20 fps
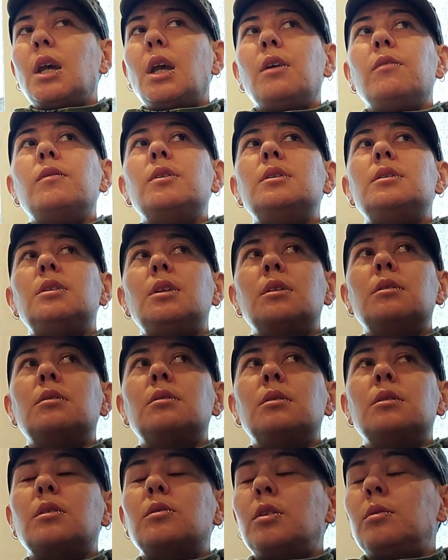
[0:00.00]
Every single
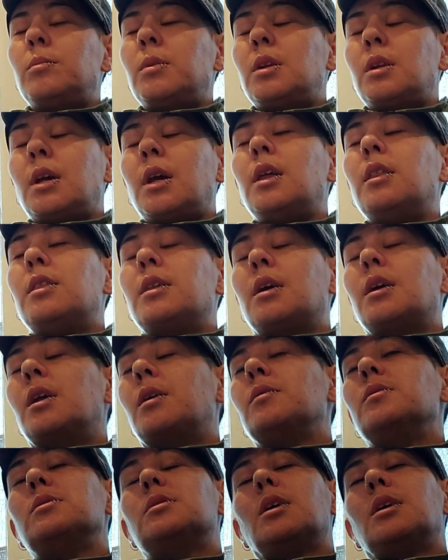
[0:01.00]
agreement I thought I
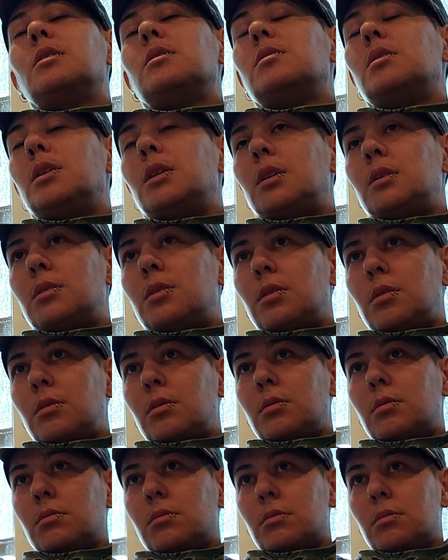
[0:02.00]
was entering
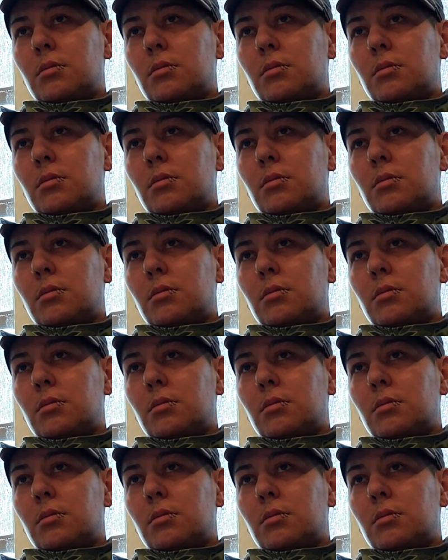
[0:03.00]
into